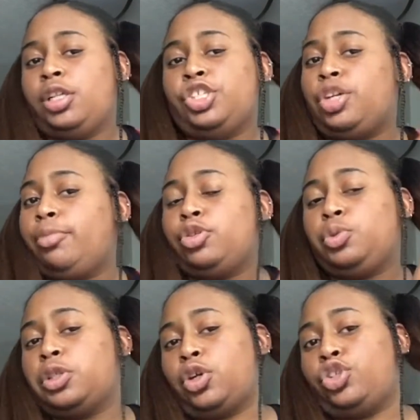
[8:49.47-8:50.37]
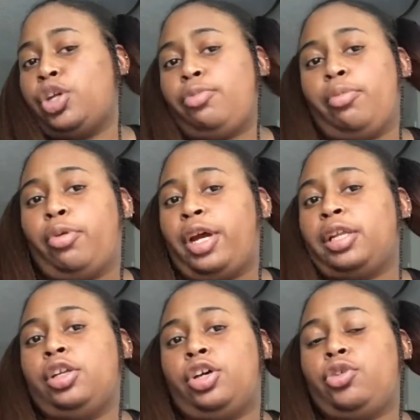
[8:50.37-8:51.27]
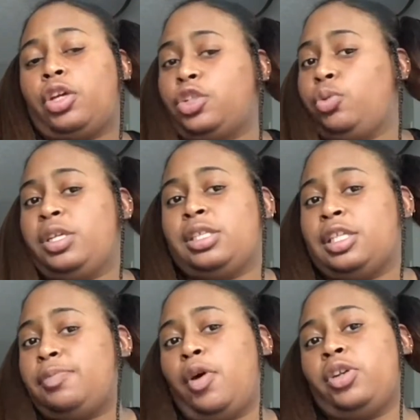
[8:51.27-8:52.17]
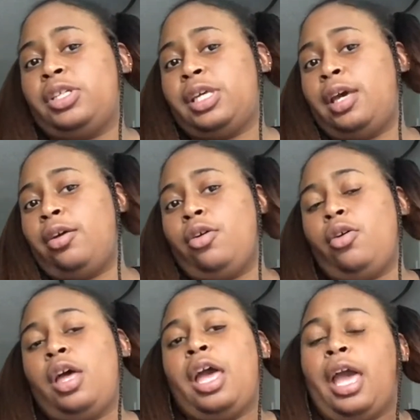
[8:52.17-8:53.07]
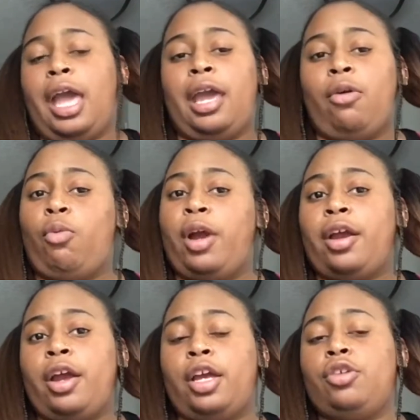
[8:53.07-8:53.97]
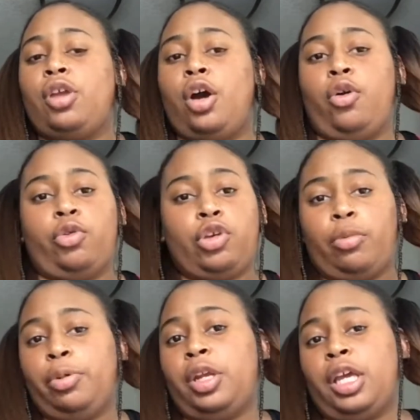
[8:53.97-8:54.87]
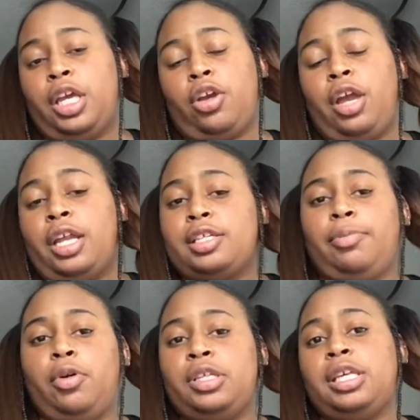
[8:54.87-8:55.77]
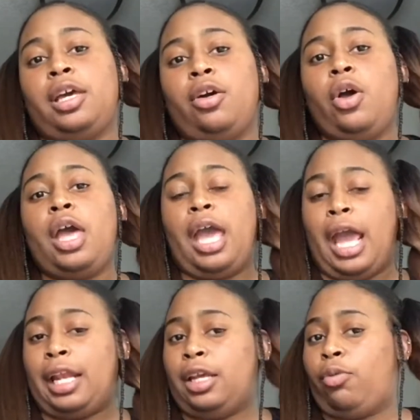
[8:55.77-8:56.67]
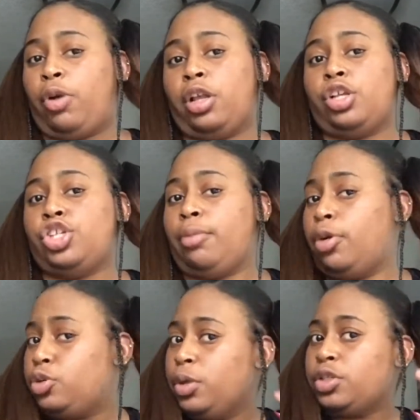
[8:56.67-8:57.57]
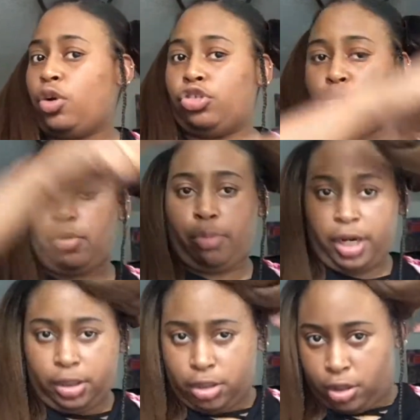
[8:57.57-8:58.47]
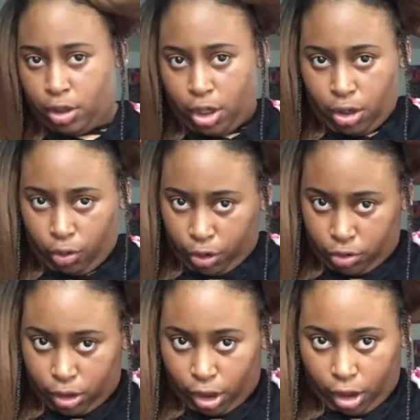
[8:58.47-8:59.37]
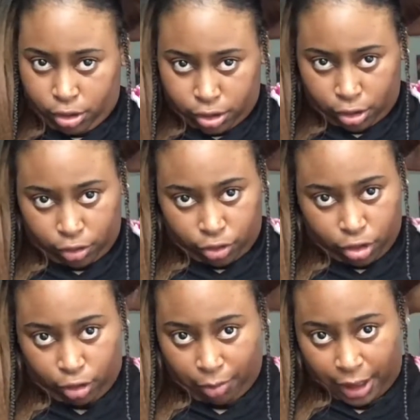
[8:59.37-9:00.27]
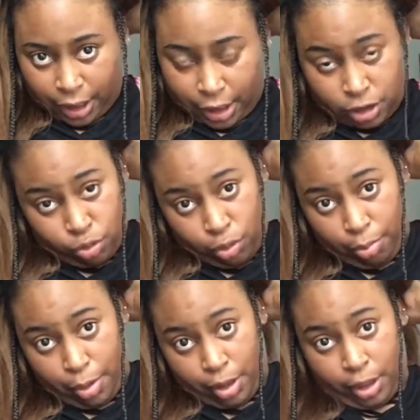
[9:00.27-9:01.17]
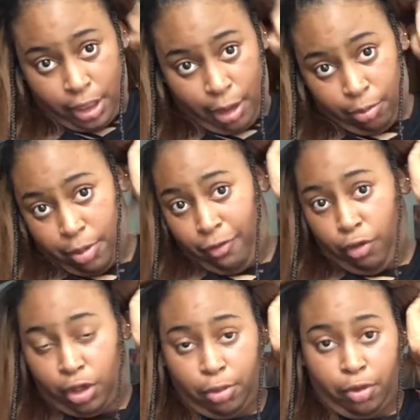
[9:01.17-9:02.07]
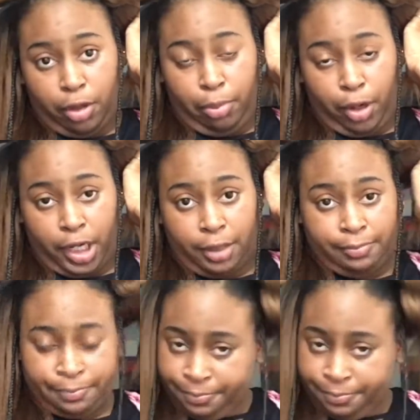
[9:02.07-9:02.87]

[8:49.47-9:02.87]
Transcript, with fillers: the jumbo twist or jumbo braid look, you could twist this ponytail and wear it, you know, you can put it in your head as a ponytail and then wear the jumbo twist or jumbo braid look. Or you could also, you know, make it into a bun. That would be really, really pretty.